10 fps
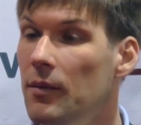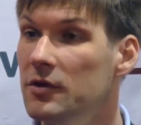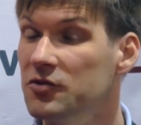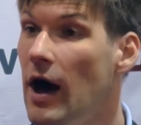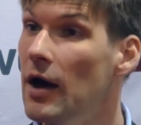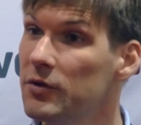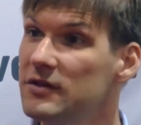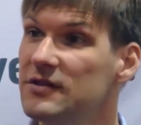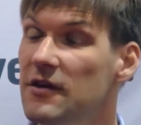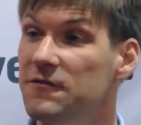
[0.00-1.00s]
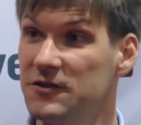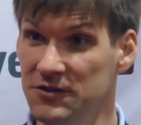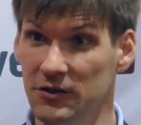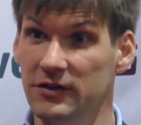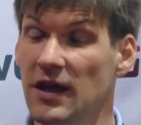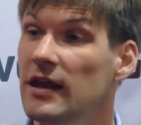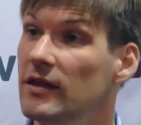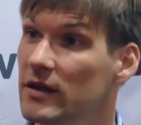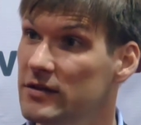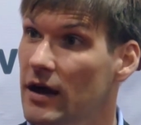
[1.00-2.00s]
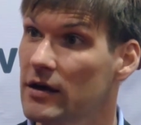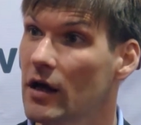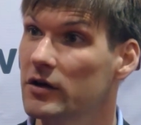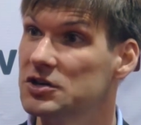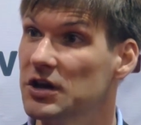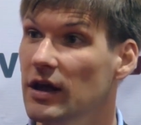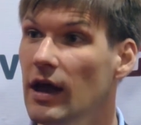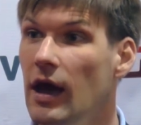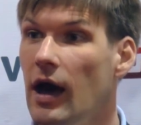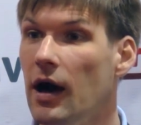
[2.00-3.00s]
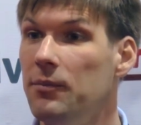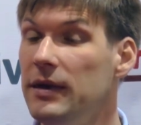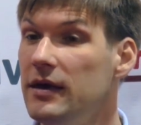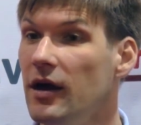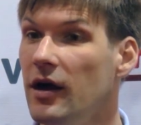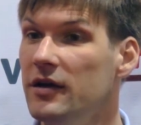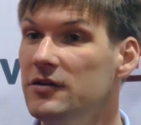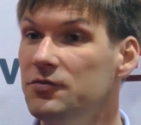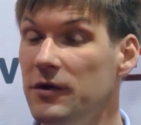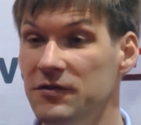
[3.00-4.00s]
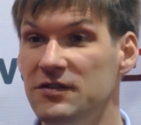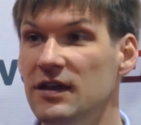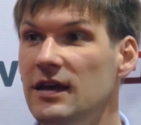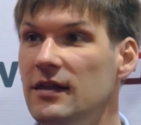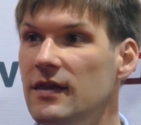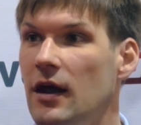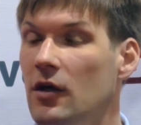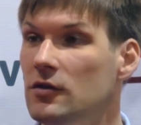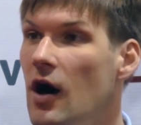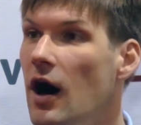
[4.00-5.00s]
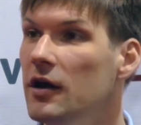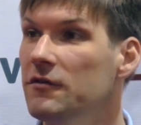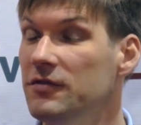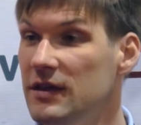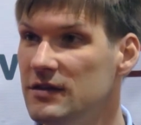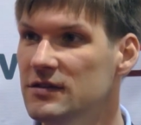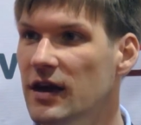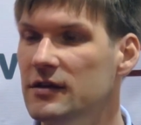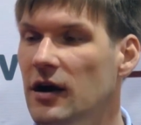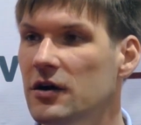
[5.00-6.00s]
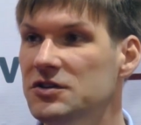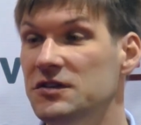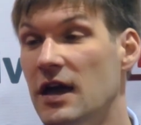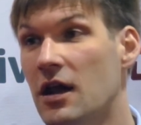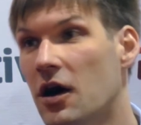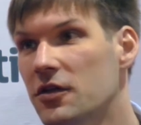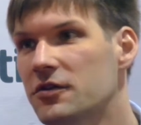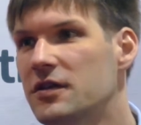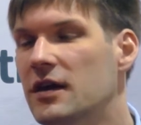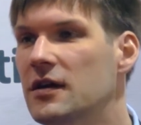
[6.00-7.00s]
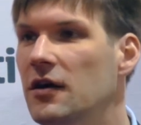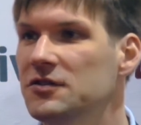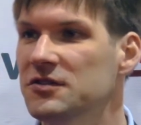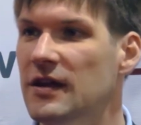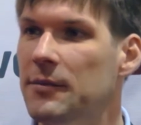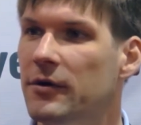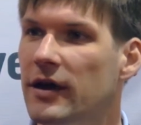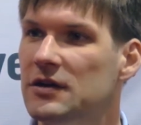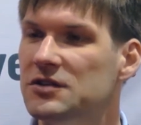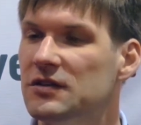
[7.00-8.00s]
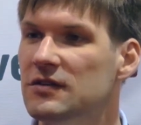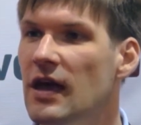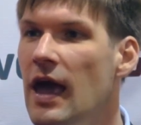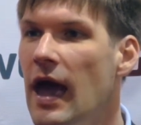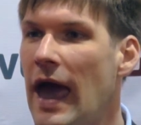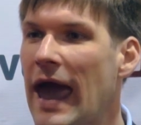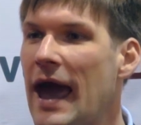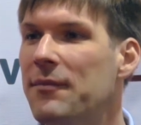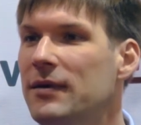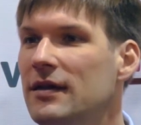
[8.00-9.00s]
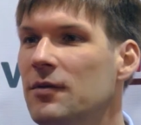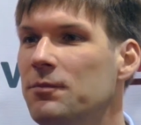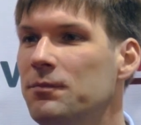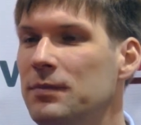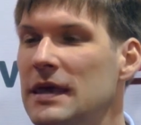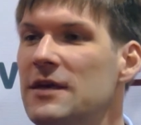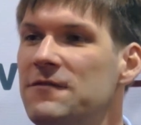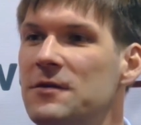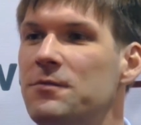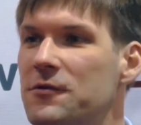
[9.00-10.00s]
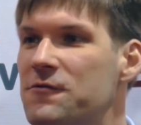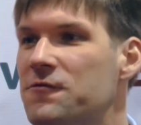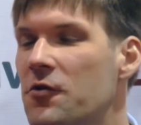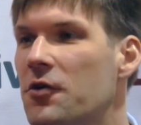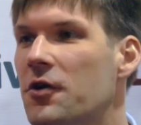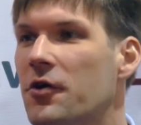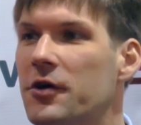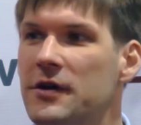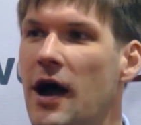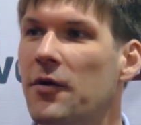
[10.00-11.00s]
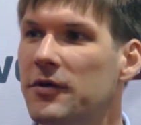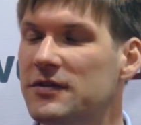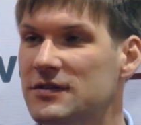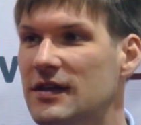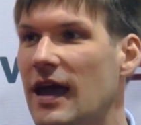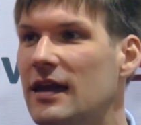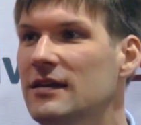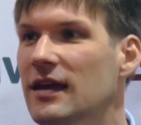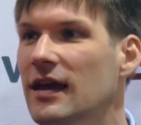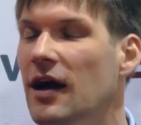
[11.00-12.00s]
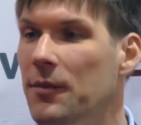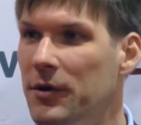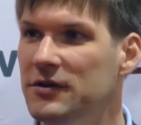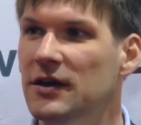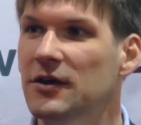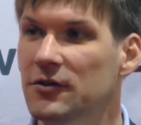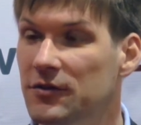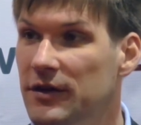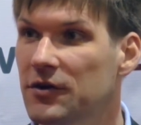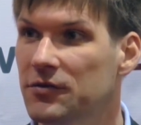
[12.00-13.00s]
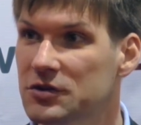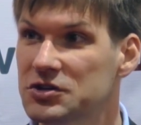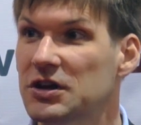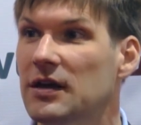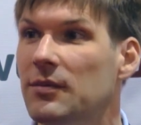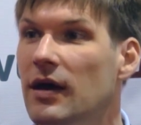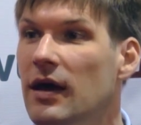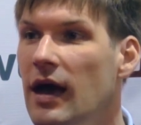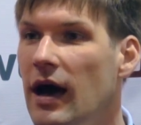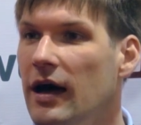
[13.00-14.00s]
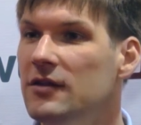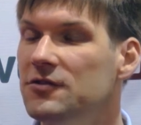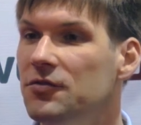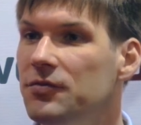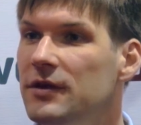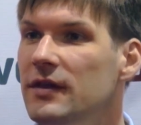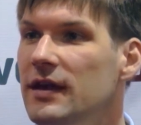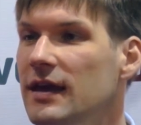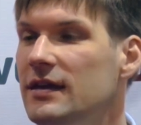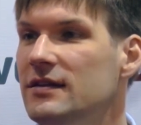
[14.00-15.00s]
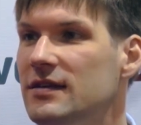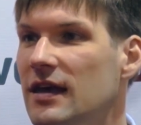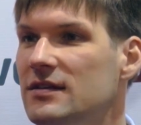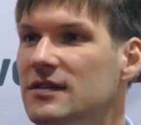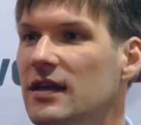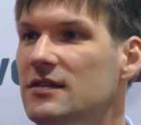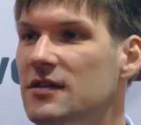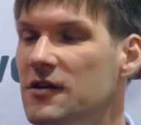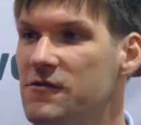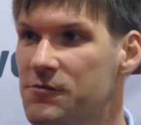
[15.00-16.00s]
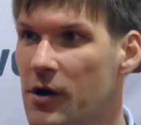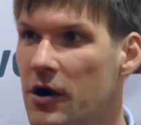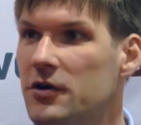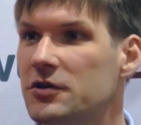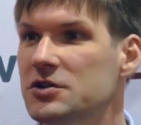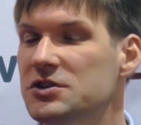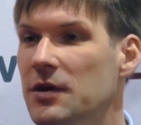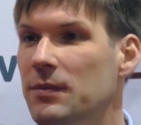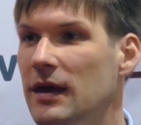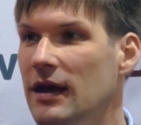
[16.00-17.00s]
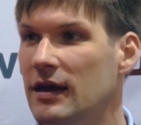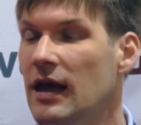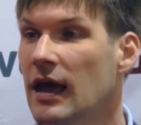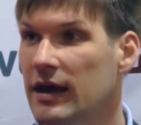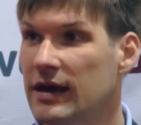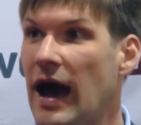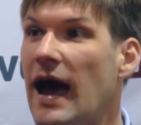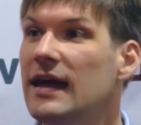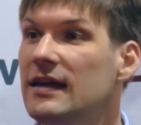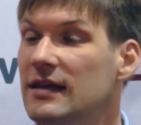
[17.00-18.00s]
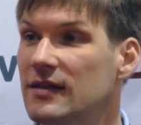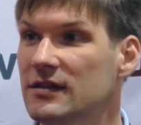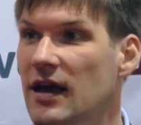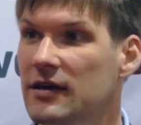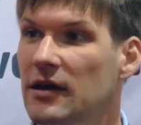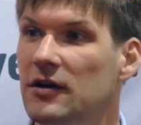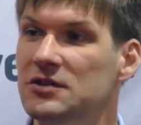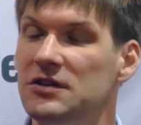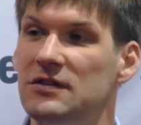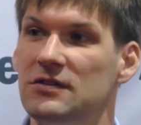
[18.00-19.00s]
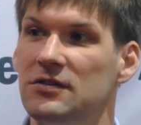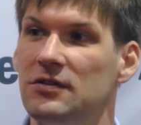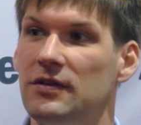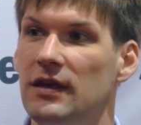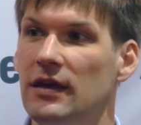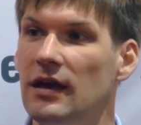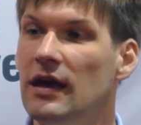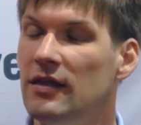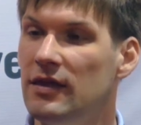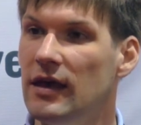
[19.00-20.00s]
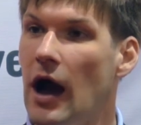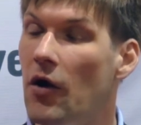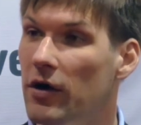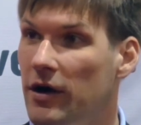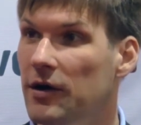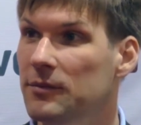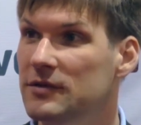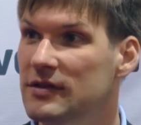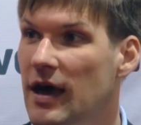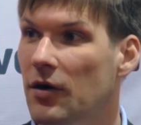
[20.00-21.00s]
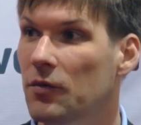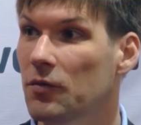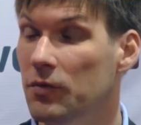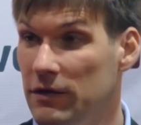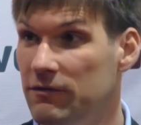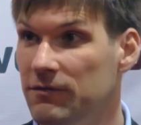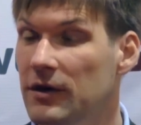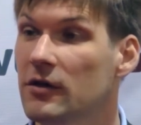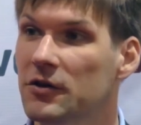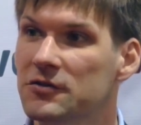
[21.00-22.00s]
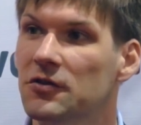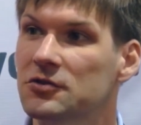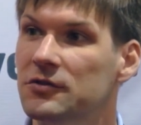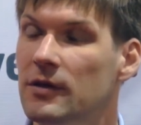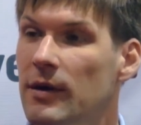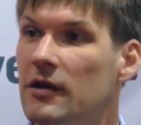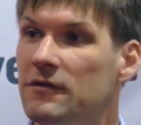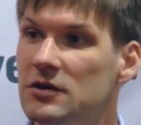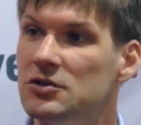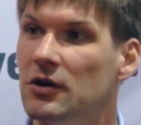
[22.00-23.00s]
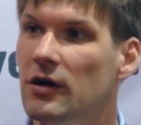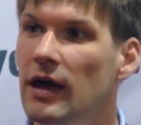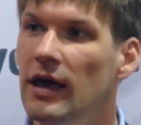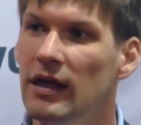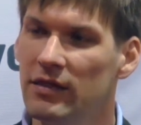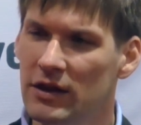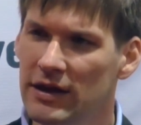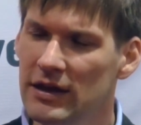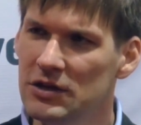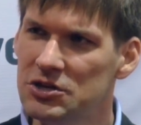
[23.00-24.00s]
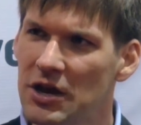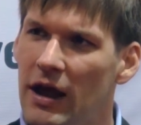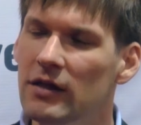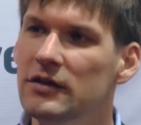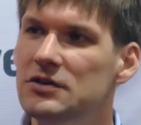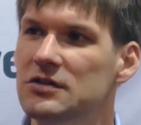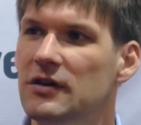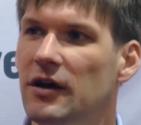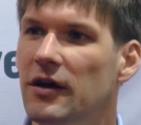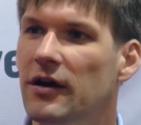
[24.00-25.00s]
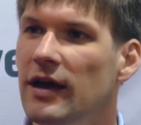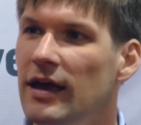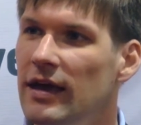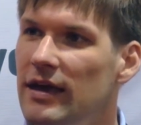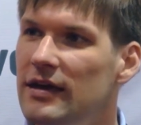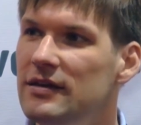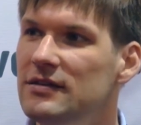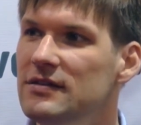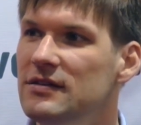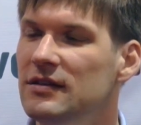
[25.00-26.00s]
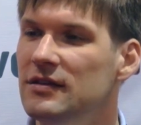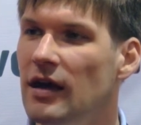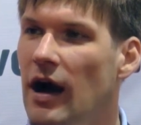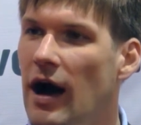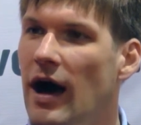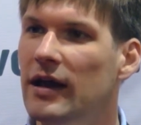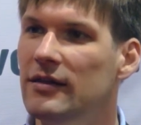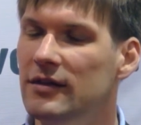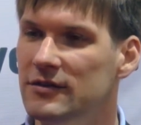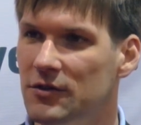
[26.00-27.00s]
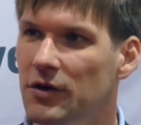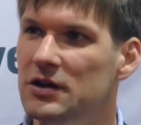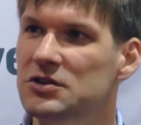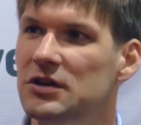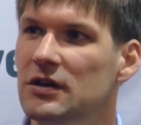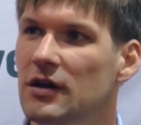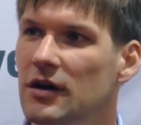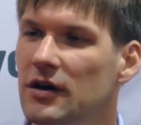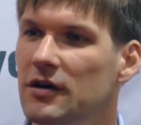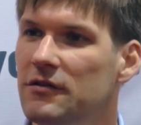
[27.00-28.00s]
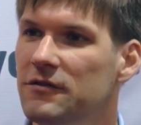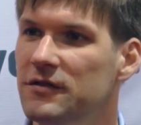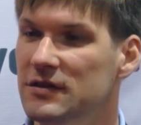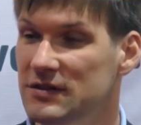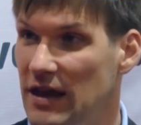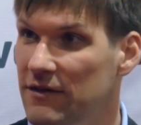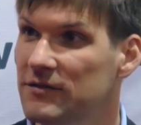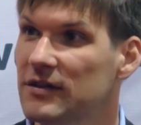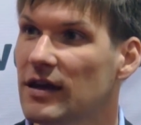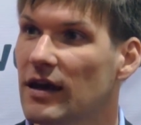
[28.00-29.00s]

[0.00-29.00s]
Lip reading: So I would say facilitating the technology. Because we've seen that a lot of these technologies and other technologies and applications happen even before or notwithstanding a particular legal regime. And so really it is a sense of partnership in guiding the technologies to the outcomes that we feel are socially beneficial. The key challenge there is on this question of safety.